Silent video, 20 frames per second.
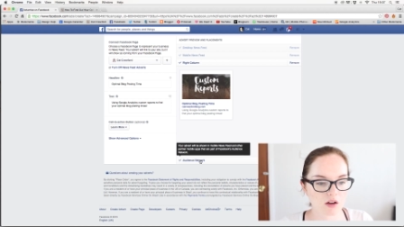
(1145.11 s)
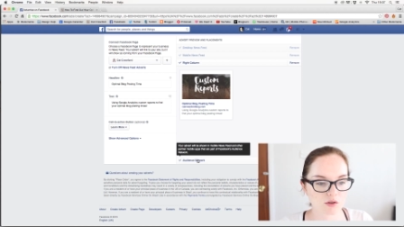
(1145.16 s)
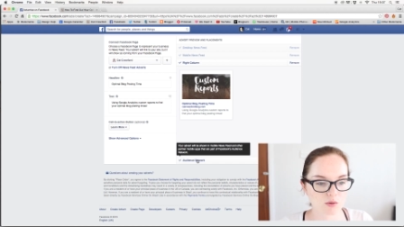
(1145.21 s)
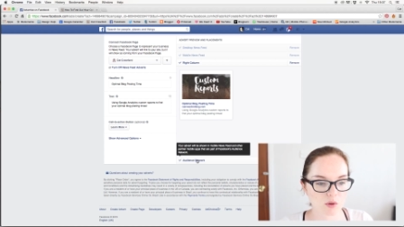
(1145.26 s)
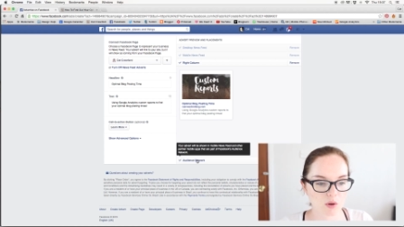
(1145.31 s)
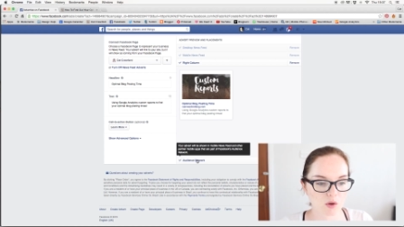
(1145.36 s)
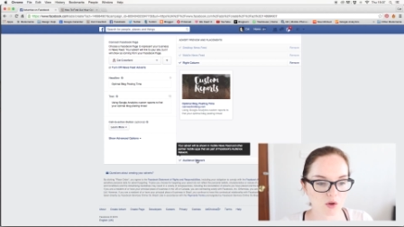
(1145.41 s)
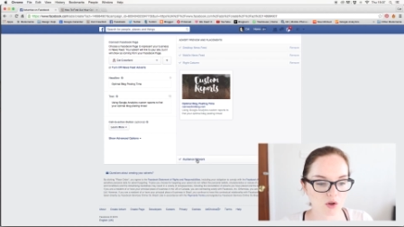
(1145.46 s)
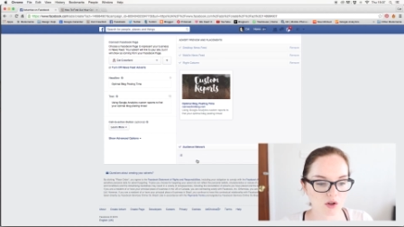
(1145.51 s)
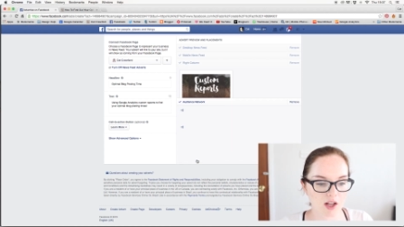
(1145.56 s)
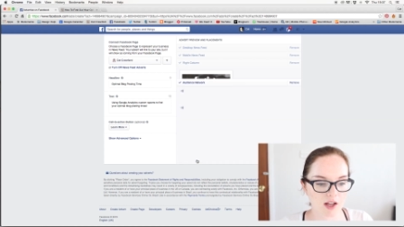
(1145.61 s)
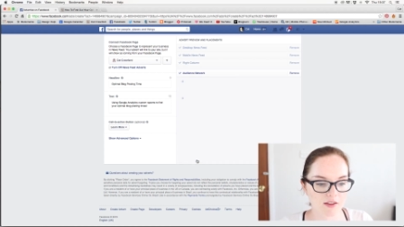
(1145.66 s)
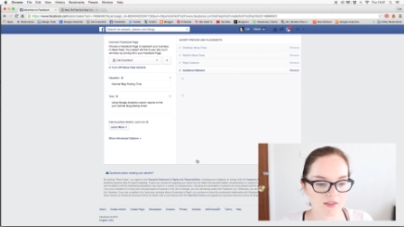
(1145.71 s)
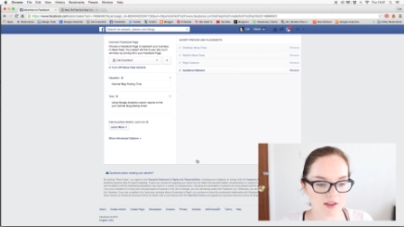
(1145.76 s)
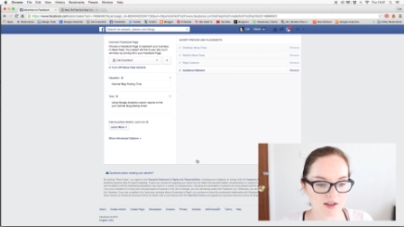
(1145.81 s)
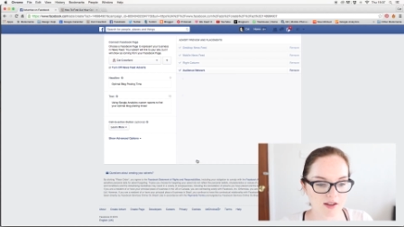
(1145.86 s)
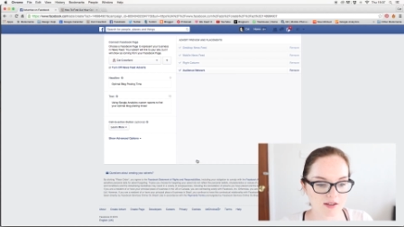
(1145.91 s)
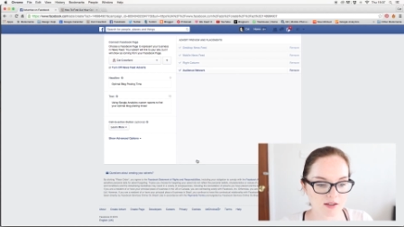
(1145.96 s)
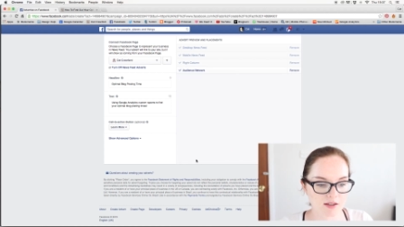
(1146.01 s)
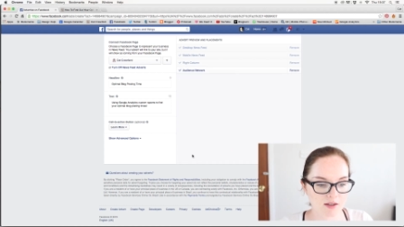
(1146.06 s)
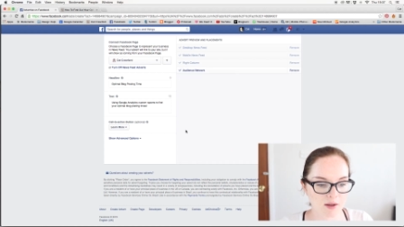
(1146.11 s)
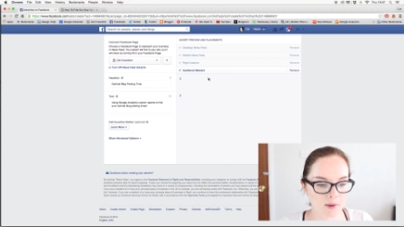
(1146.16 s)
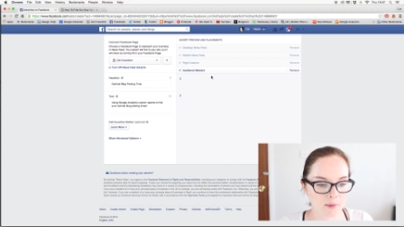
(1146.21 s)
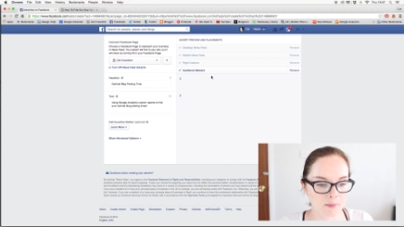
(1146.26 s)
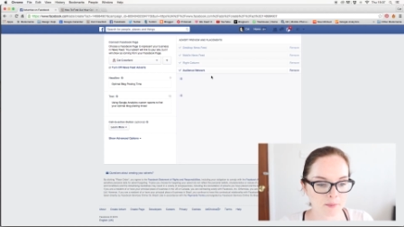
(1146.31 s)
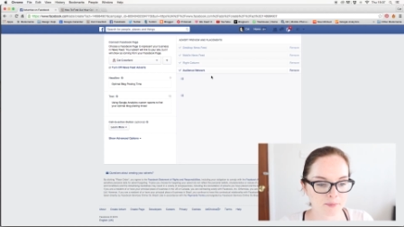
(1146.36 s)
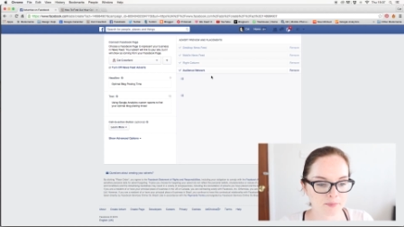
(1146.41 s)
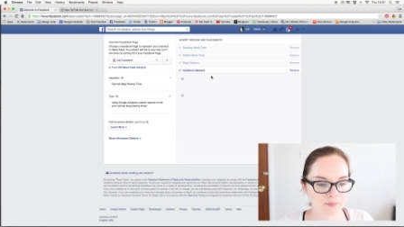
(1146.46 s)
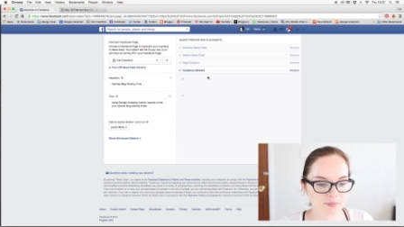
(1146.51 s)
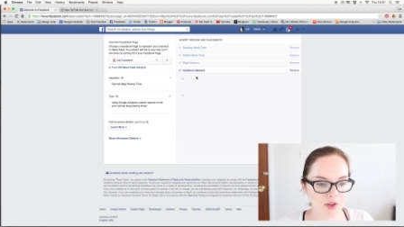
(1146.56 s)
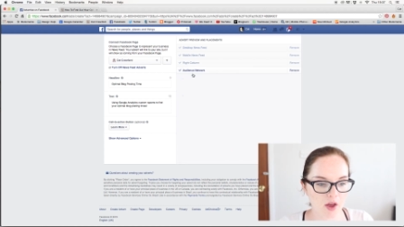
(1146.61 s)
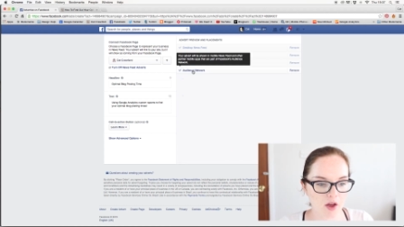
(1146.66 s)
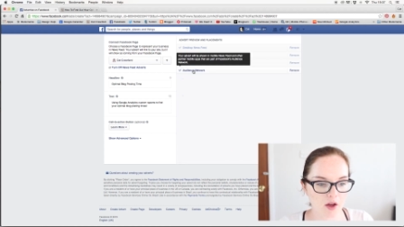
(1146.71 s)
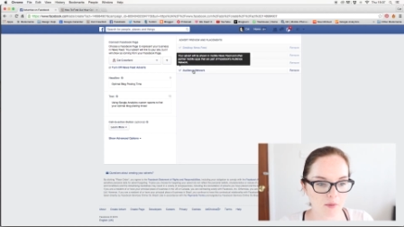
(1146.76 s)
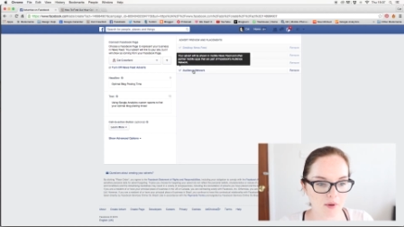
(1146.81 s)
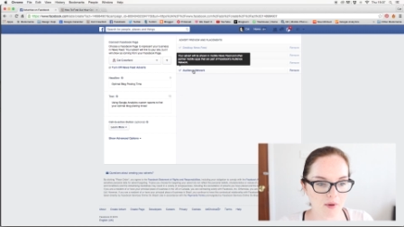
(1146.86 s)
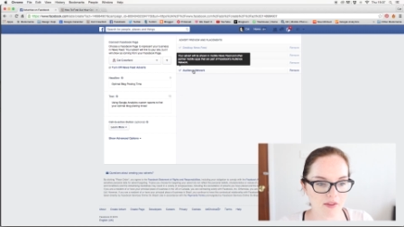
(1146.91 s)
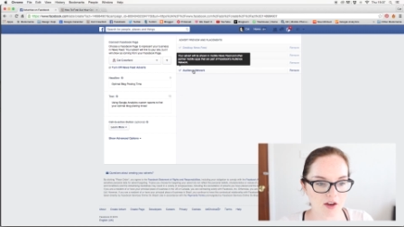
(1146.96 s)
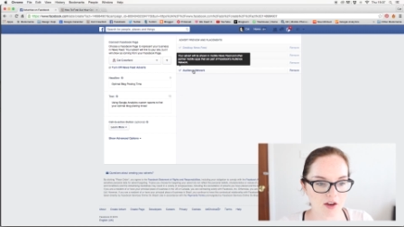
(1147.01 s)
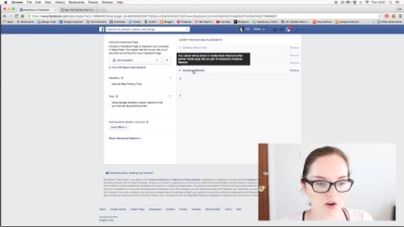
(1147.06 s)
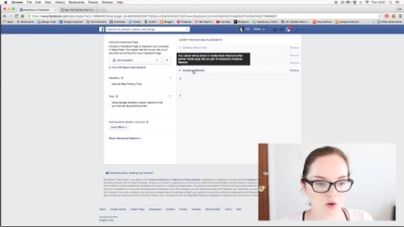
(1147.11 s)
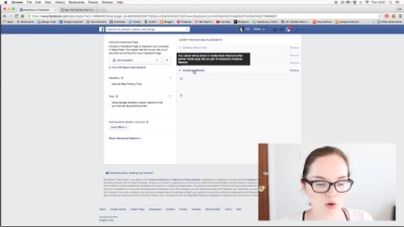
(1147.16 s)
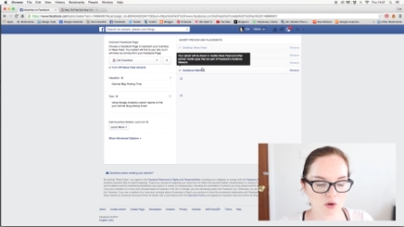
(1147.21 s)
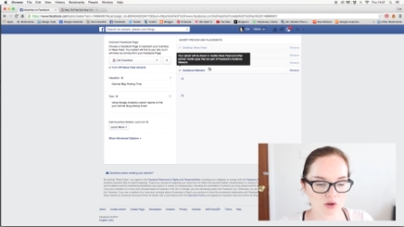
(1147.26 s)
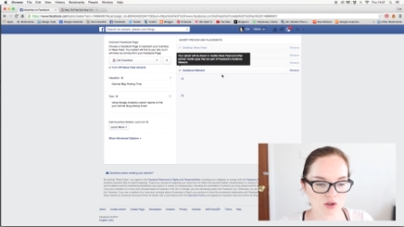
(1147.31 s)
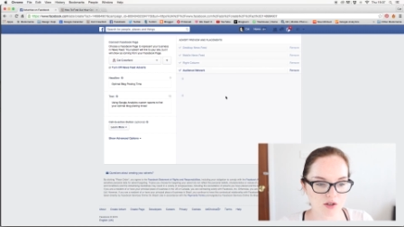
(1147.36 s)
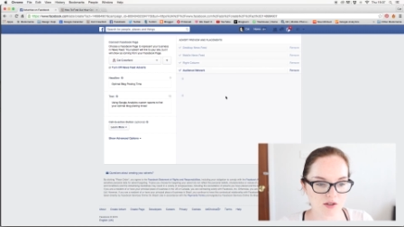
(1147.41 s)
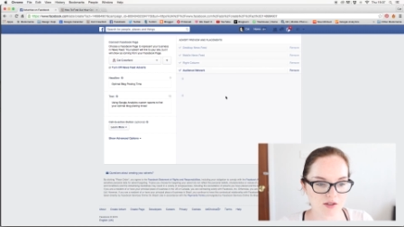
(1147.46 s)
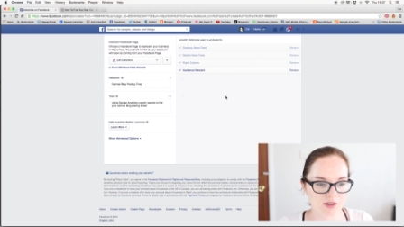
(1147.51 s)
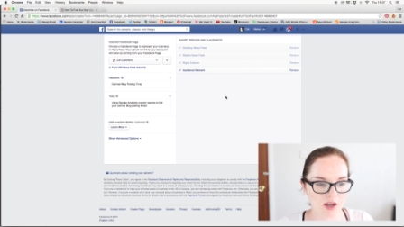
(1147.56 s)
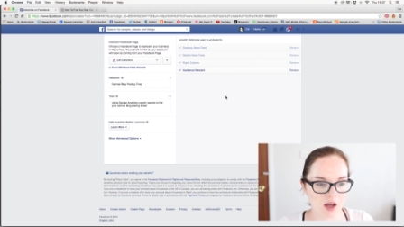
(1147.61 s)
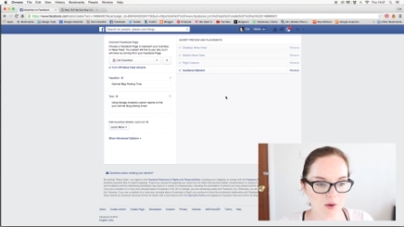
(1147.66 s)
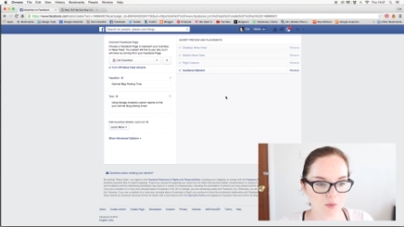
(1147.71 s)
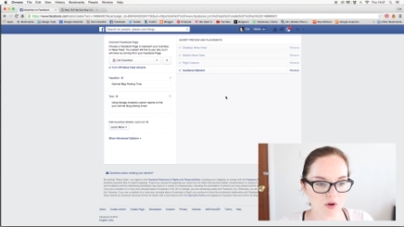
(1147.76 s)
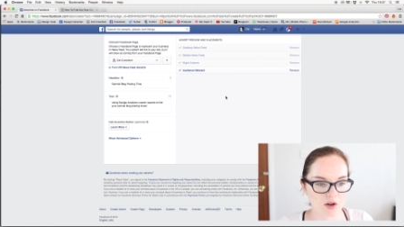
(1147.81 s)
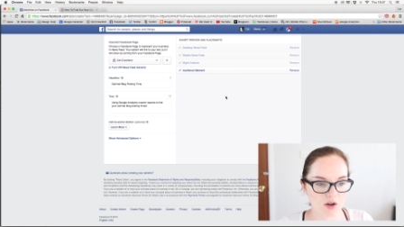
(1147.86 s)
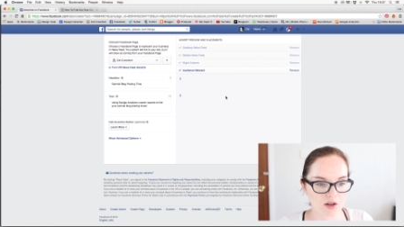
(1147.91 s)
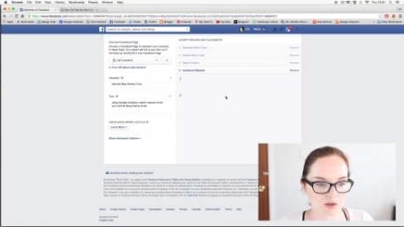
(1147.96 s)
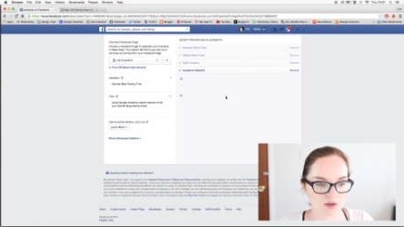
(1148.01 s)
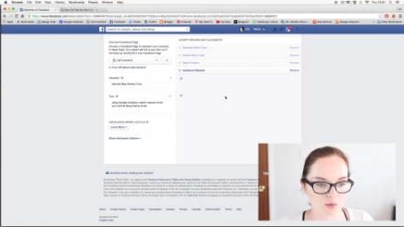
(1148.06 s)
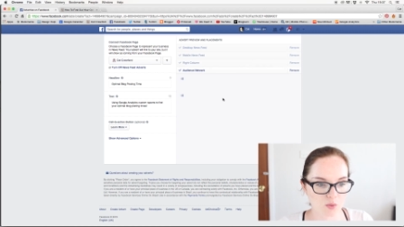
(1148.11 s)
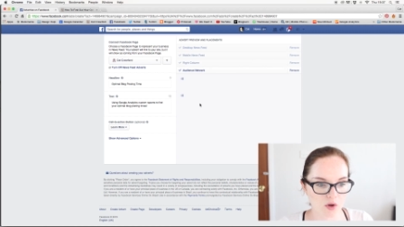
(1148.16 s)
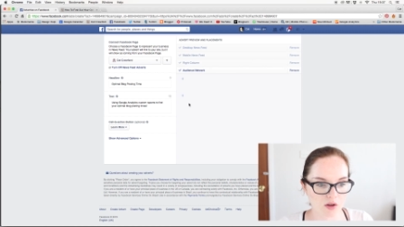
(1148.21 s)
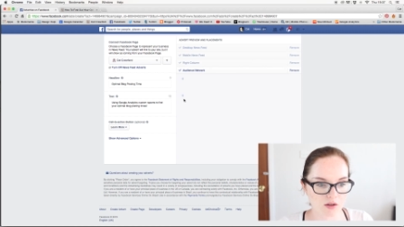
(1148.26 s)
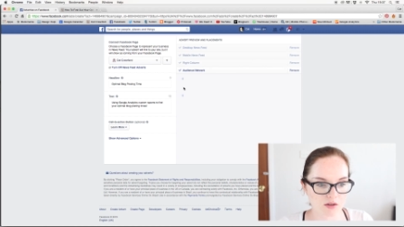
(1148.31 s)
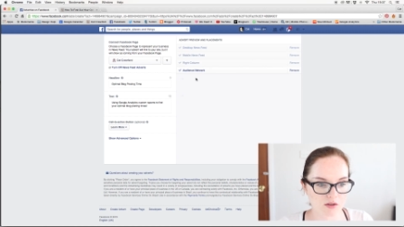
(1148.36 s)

So it will look like this. And then audience network as well.